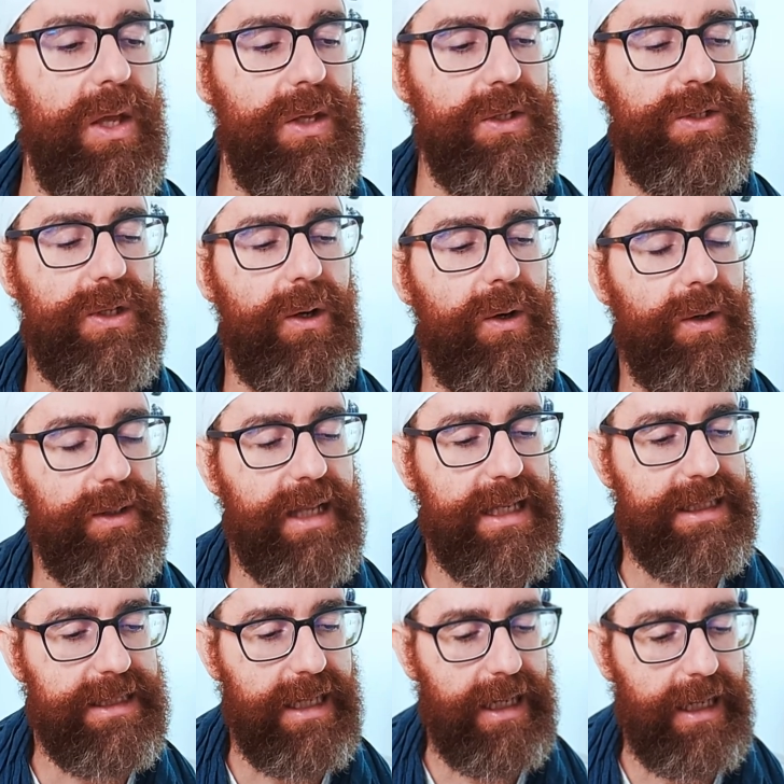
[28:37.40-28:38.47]
So
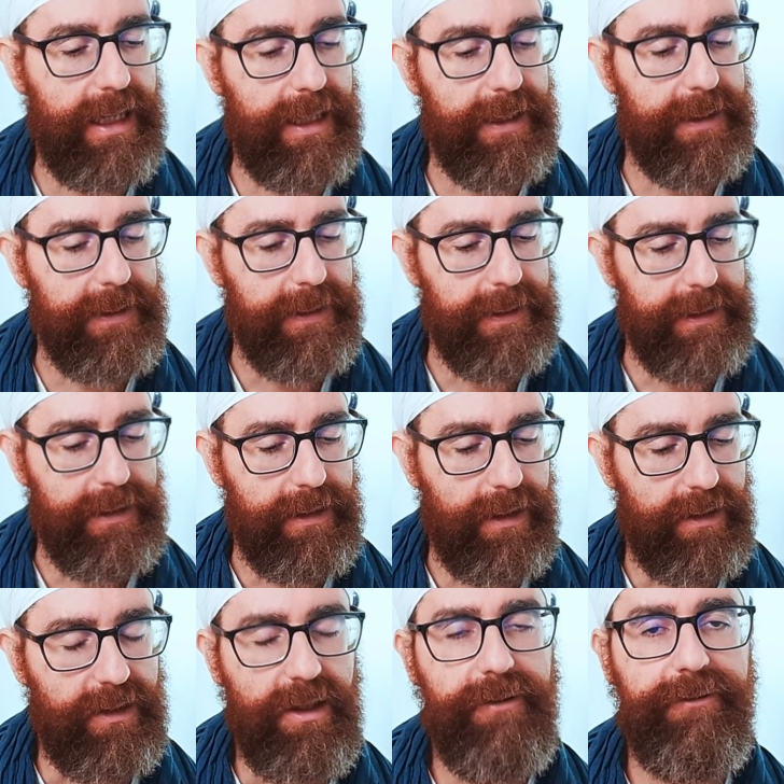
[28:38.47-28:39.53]
that's a
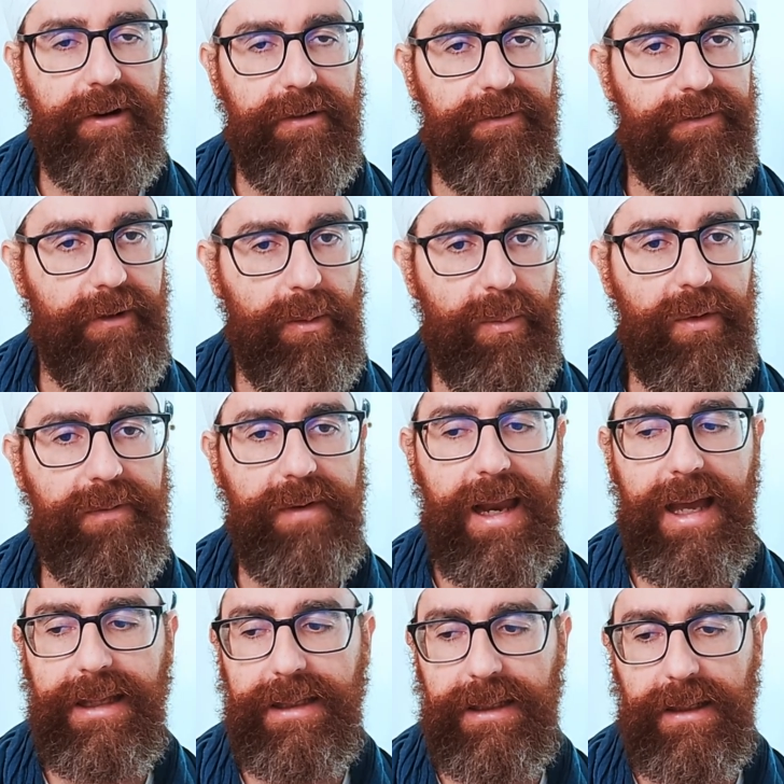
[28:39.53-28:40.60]
different form of
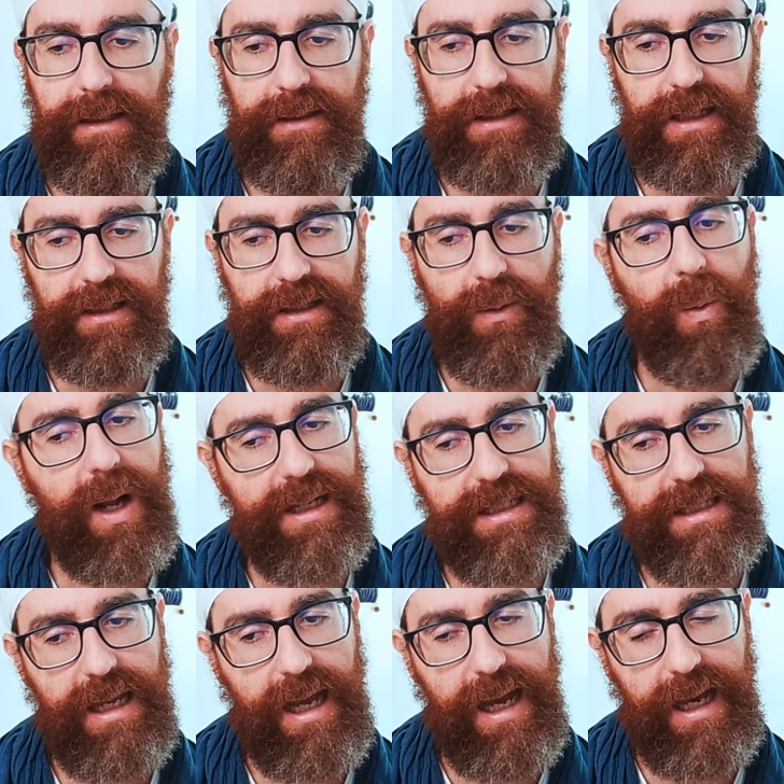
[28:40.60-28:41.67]
light than the
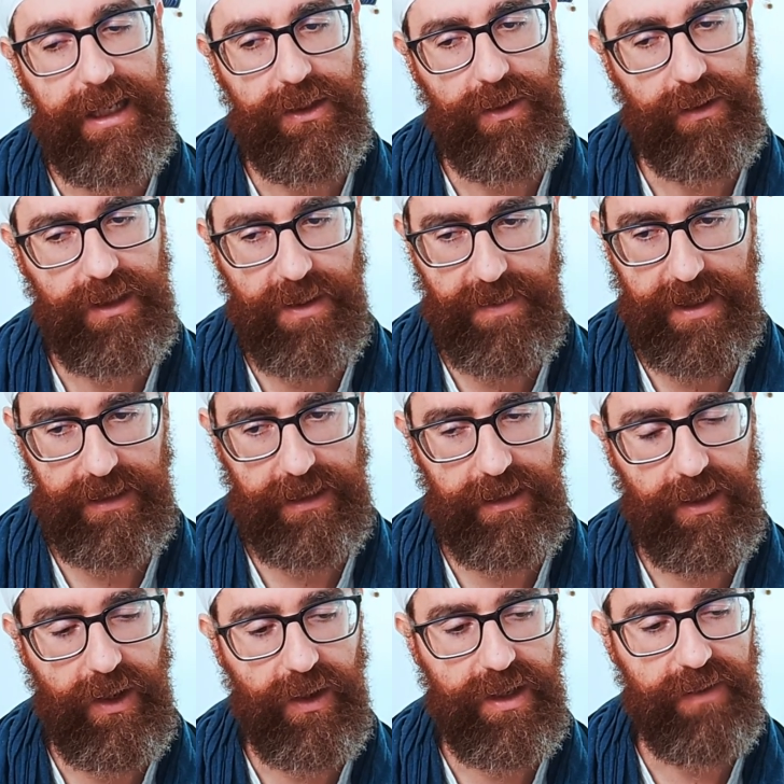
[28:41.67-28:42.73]
ones I talked about in
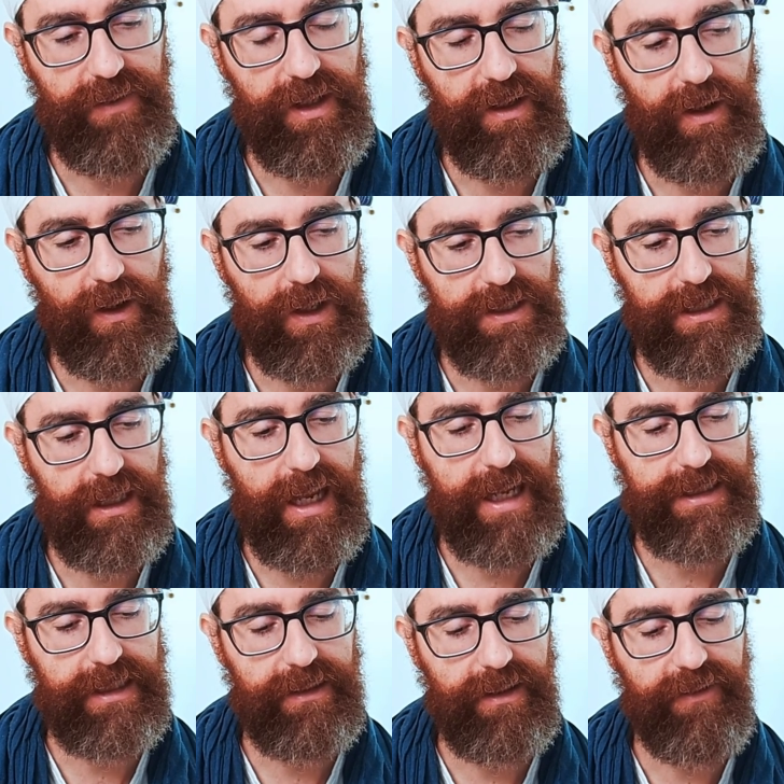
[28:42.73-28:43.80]
the other video, because it
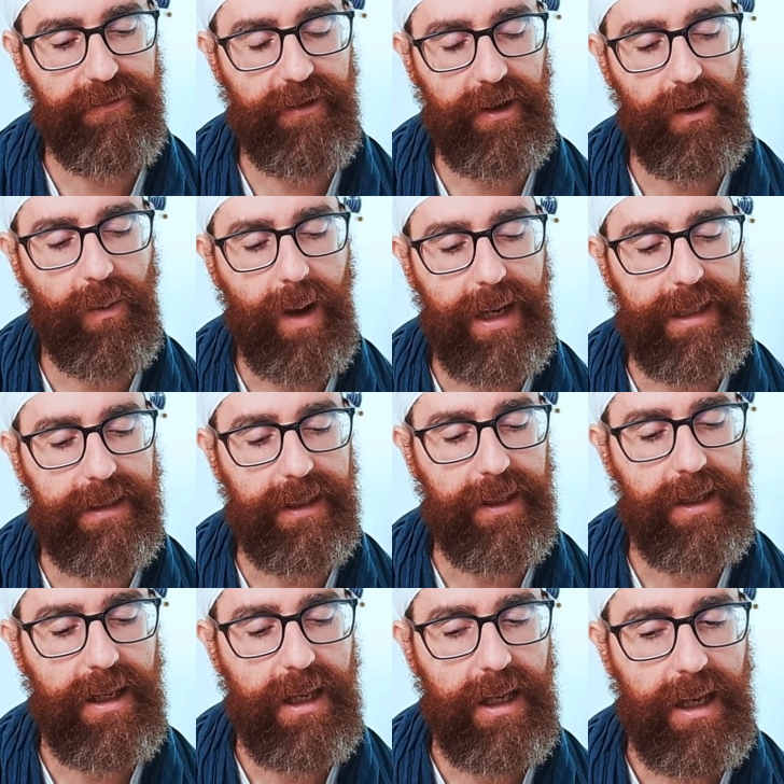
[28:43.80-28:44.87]
has a different quality.
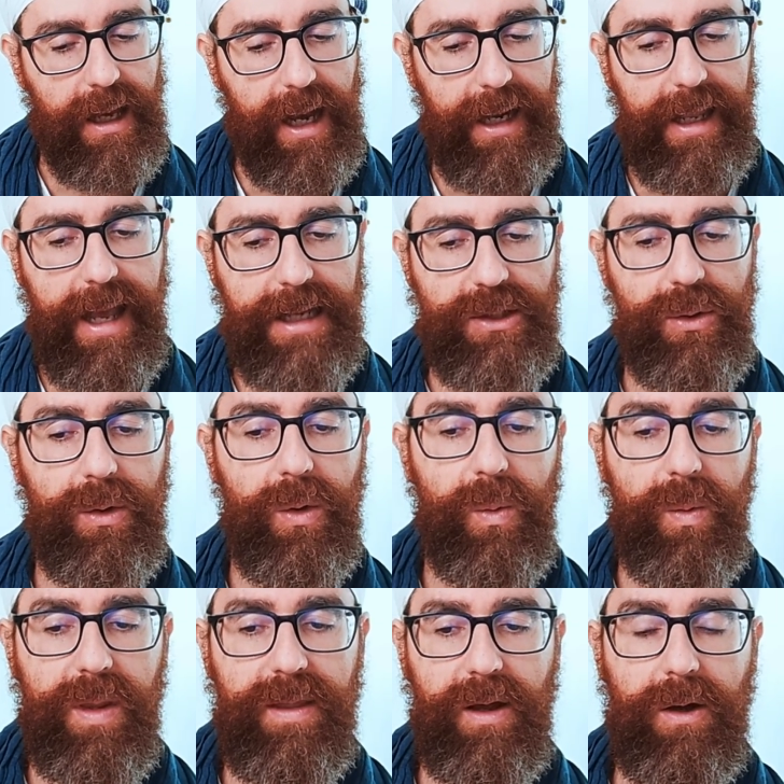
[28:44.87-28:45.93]
And it has to do
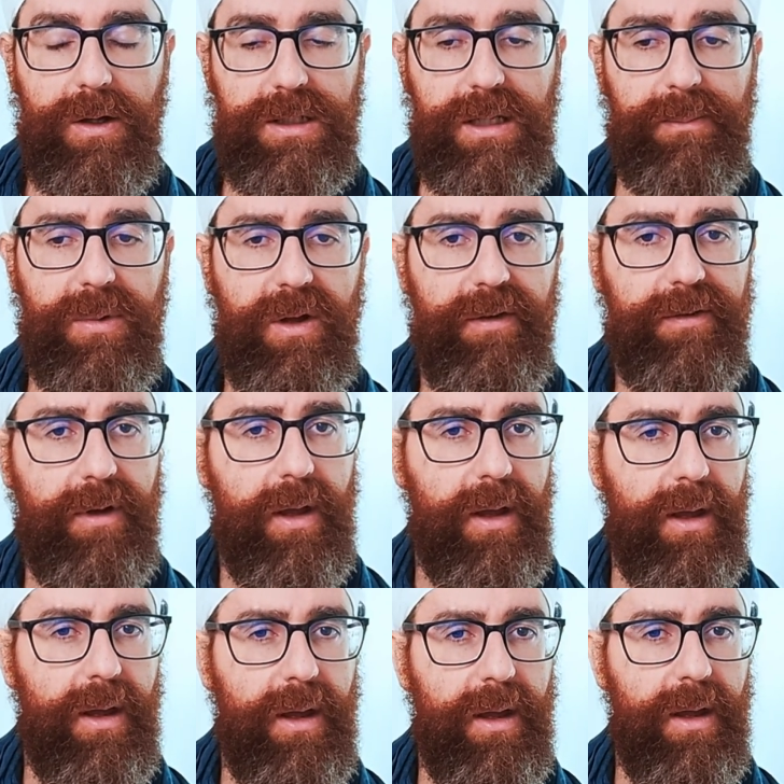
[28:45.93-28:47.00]
with the concept of
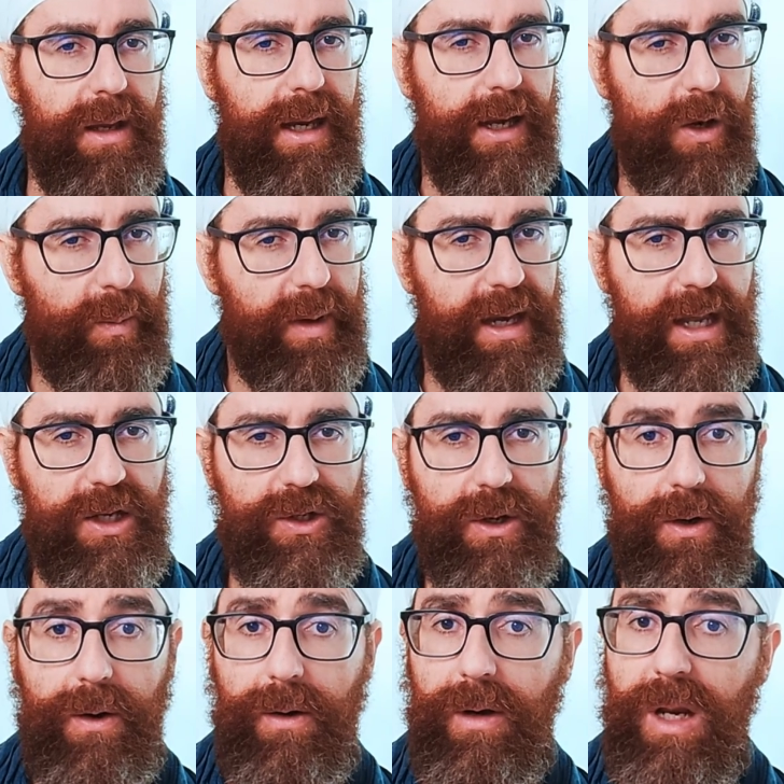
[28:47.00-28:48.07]

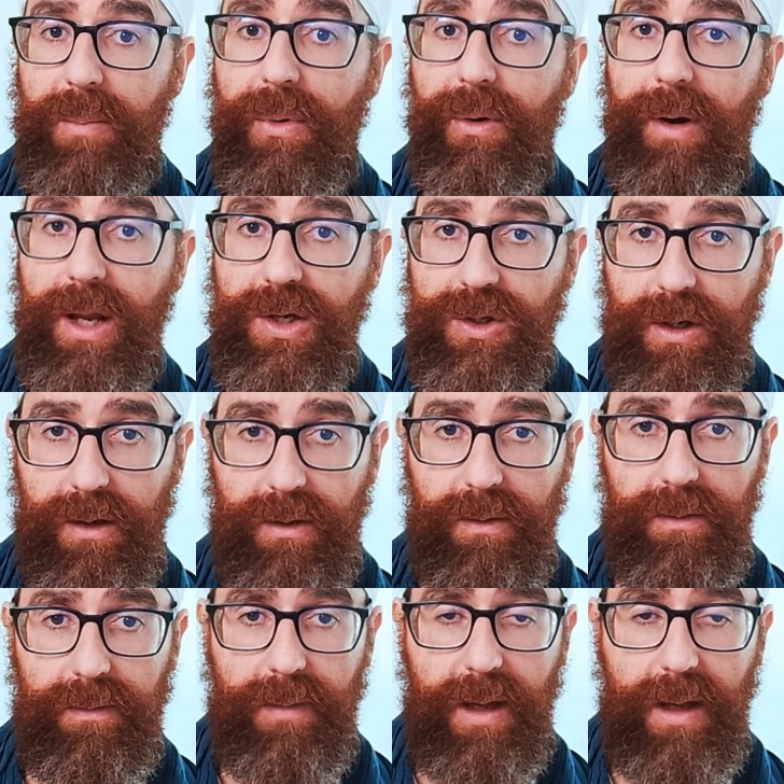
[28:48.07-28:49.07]
illumination or liberation.